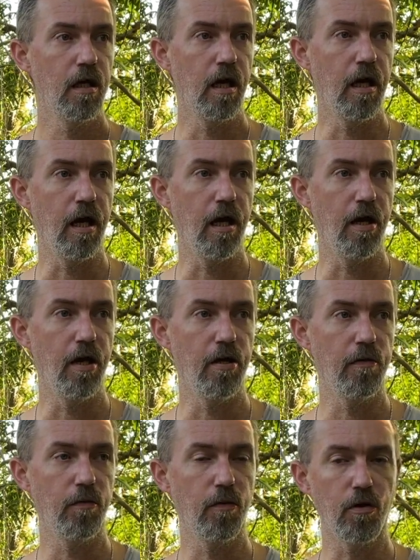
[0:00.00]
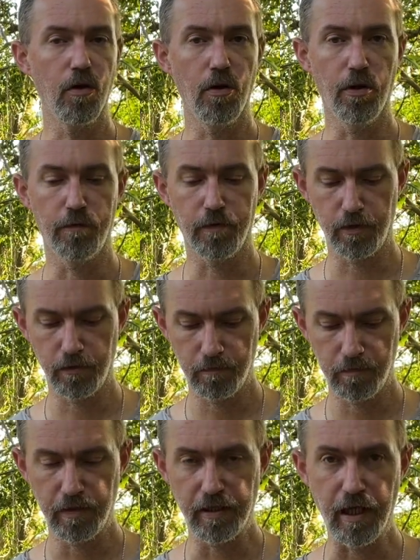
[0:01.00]
And we'll go over
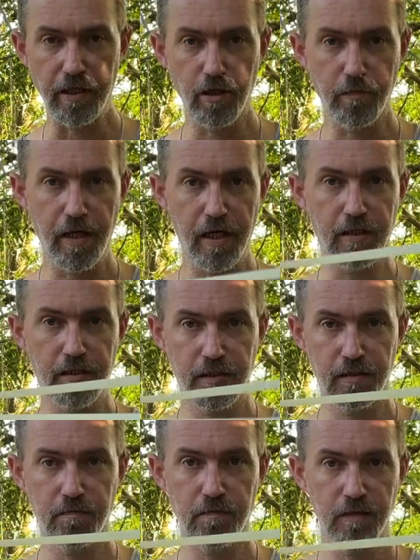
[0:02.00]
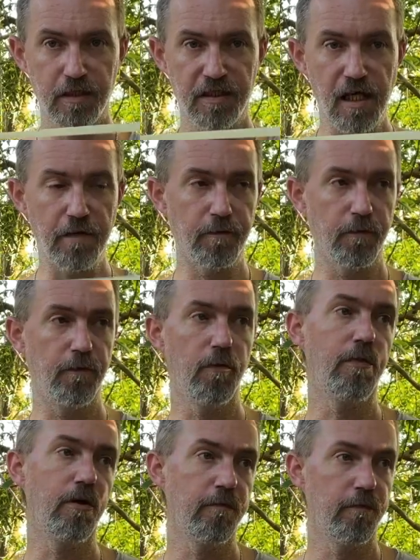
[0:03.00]
getting your bands set for full
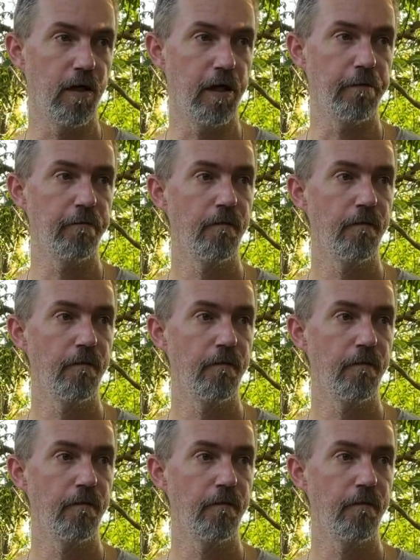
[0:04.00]
butterfly.